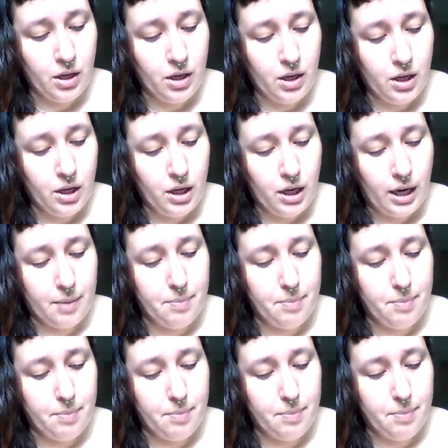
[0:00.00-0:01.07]
I'd mostly known
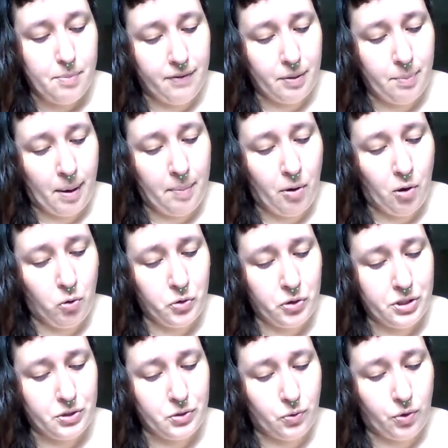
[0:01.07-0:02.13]
her as having
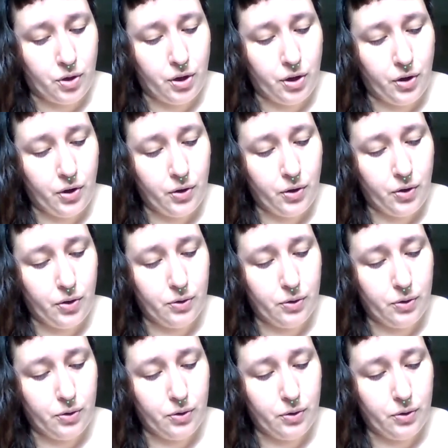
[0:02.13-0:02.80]
bipolar disorder,